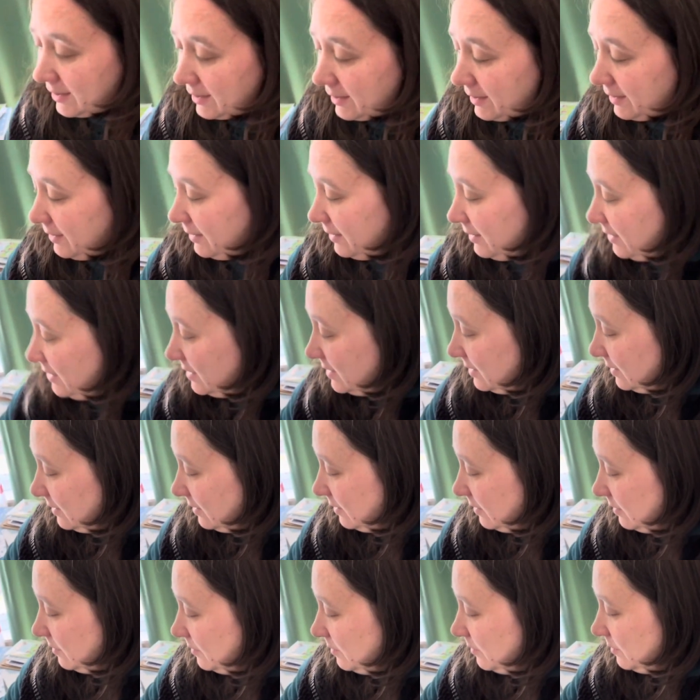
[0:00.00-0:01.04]

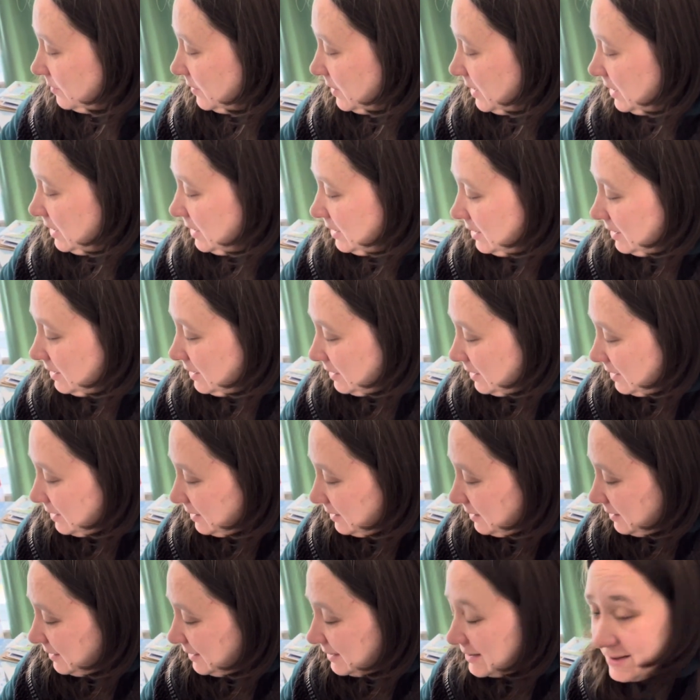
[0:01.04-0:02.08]
And
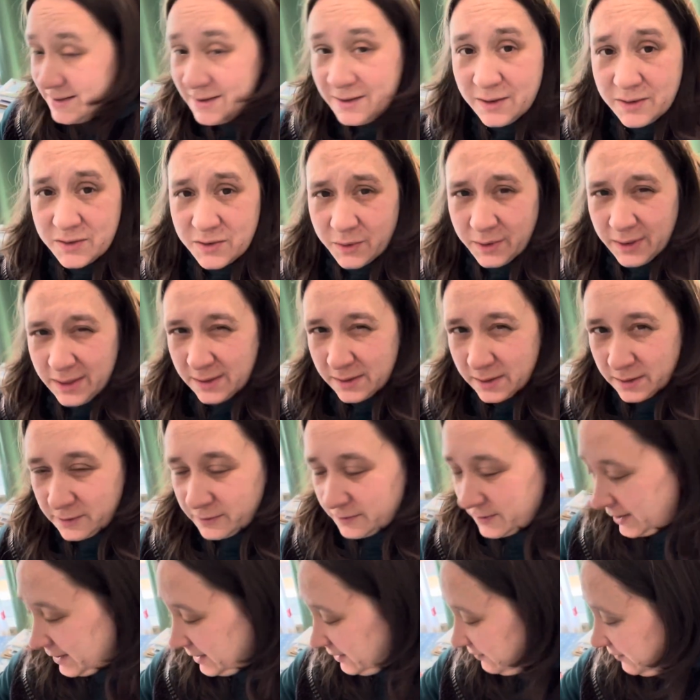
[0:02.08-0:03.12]
it's not so easy to
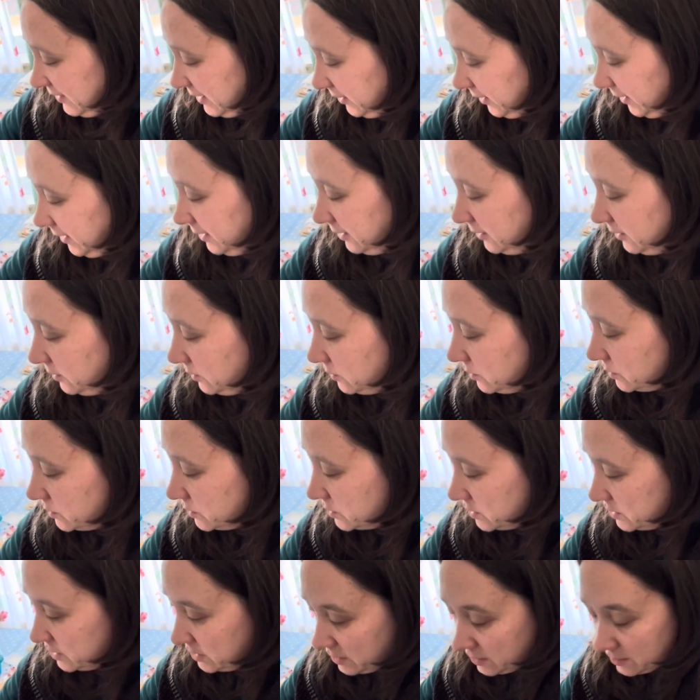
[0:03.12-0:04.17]
find very
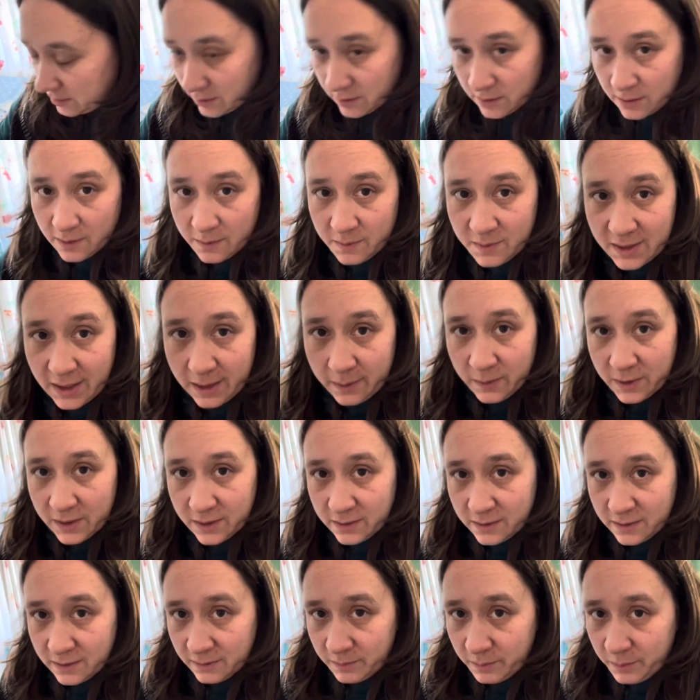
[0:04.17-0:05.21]
cute
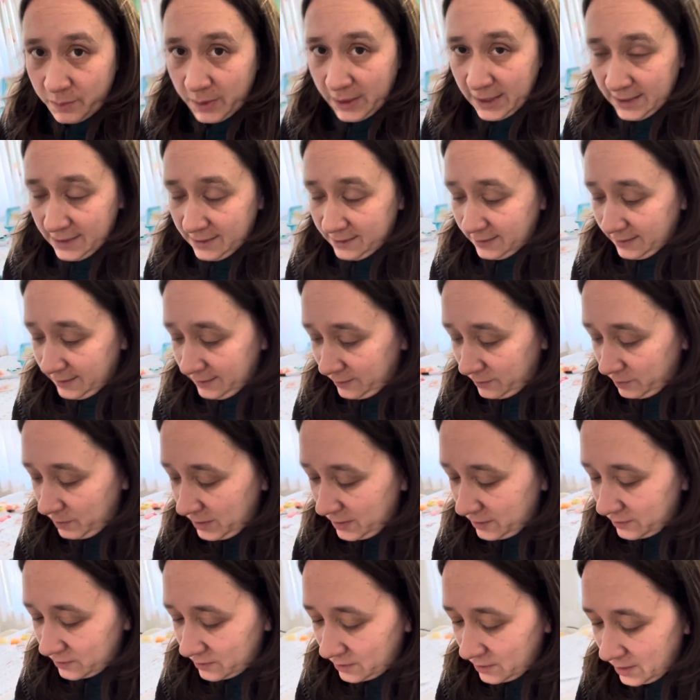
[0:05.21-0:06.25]
diamond paintings,
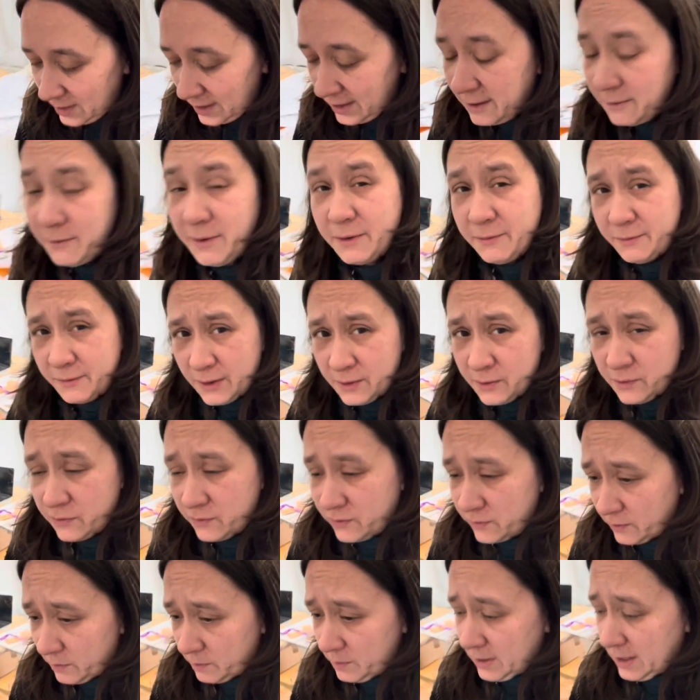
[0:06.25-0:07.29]
because I found
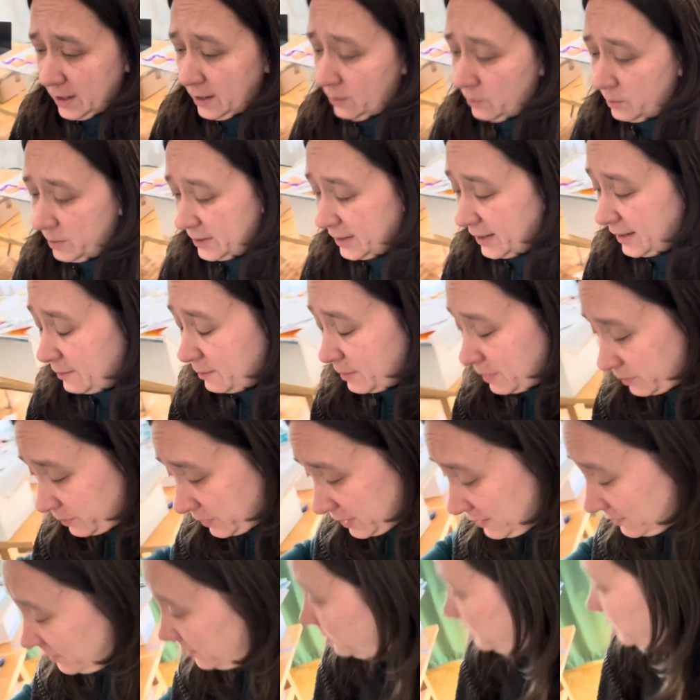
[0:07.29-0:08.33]
some now, but I had my
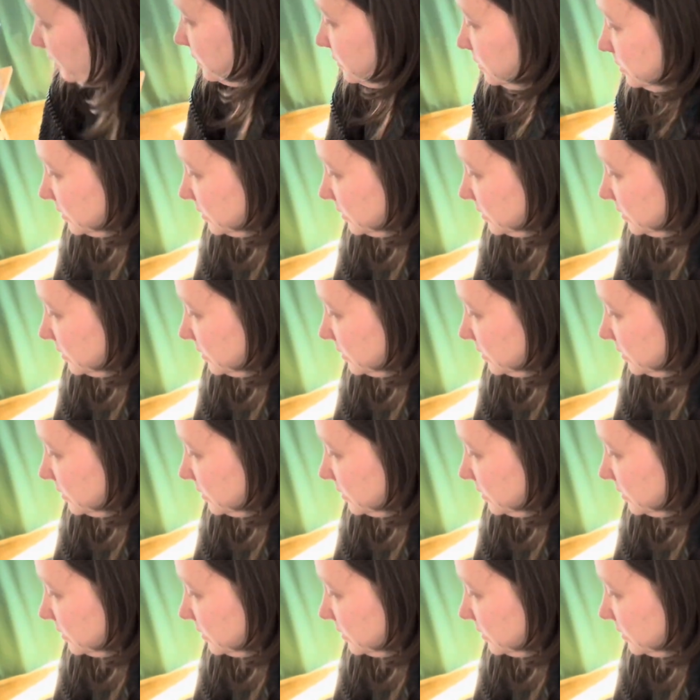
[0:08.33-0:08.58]
principles,